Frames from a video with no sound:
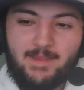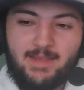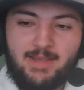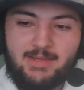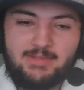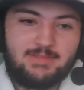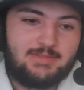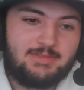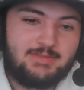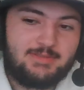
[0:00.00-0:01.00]
And
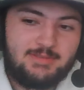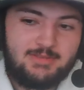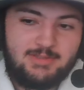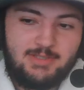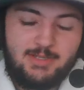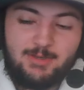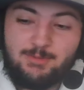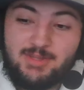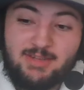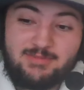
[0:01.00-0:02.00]

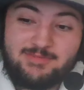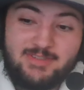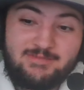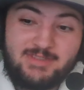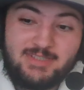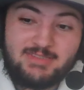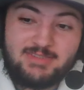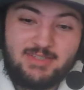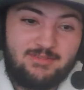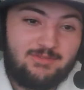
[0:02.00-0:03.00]
with level
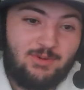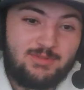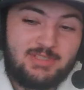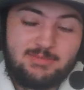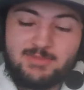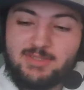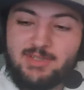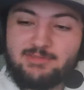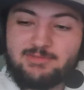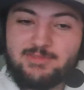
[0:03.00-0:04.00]
50s, full teams
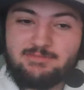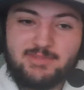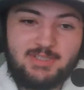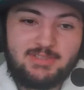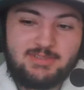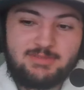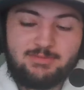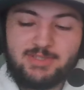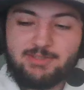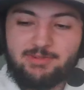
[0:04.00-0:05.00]
of level
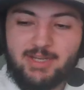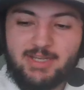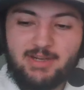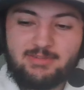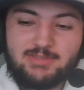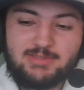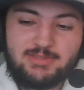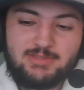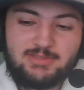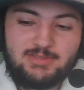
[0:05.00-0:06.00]
50s with the right
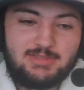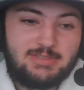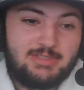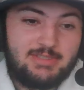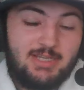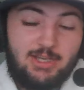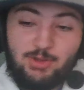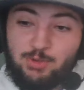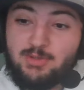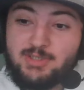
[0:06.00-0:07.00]
counters,
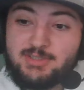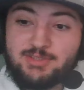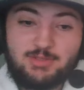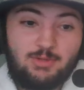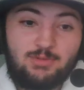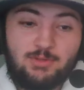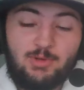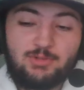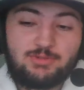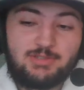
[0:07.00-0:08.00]
you can solo
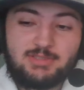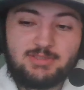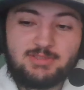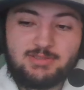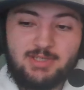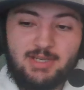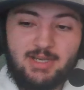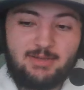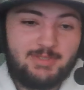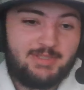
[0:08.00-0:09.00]
ultras.
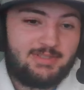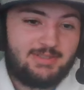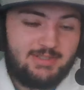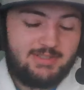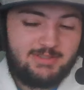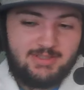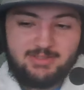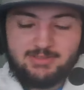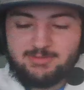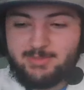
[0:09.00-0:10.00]
I mean, th-
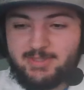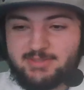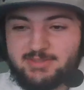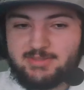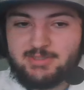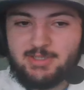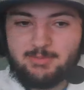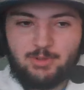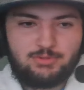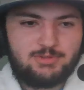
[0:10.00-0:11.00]
there have been
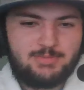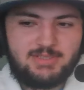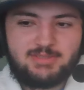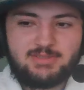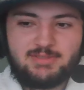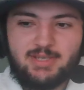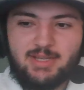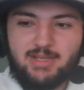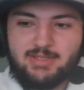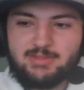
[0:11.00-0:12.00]
some ultra beasts
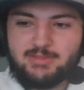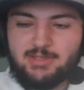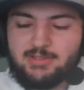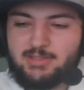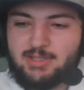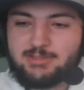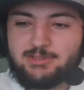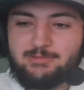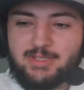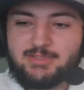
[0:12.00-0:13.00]
and other
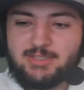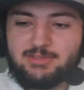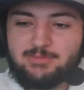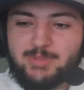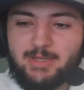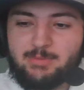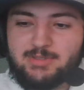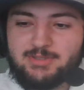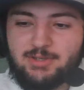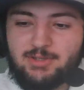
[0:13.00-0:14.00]
legendary raids that you've been able
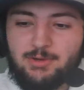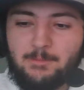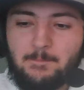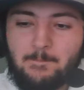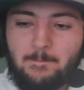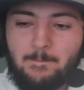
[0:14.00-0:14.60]
to solo.